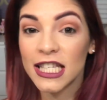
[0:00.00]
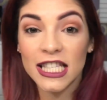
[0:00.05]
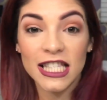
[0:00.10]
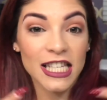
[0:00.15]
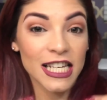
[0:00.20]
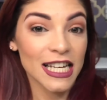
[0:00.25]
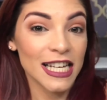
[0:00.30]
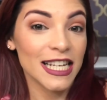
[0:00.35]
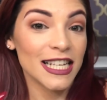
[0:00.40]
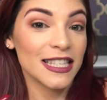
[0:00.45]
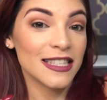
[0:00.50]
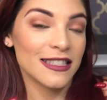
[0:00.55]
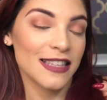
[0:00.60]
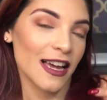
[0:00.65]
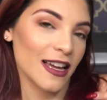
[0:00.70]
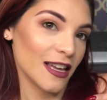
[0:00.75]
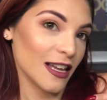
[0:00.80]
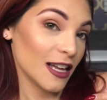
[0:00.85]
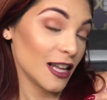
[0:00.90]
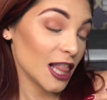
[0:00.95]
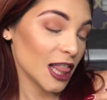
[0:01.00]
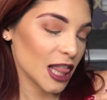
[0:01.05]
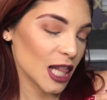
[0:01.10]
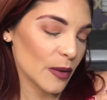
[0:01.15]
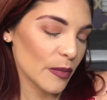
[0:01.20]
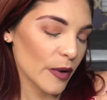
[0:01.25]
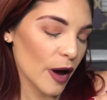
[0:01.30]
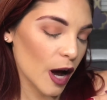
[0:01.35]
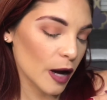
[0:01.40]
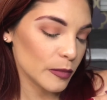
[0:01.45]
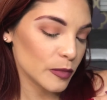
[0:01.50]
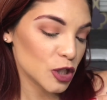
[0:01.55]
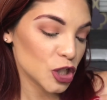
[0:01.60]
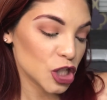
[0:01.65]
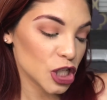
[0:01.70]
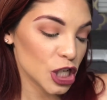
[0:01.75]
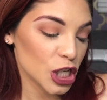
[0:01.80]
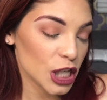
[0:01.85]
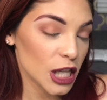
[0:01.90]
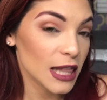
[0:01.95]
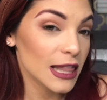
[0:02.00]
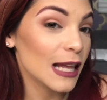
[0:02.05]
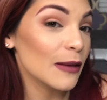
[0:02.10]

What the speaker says: is the second lip option.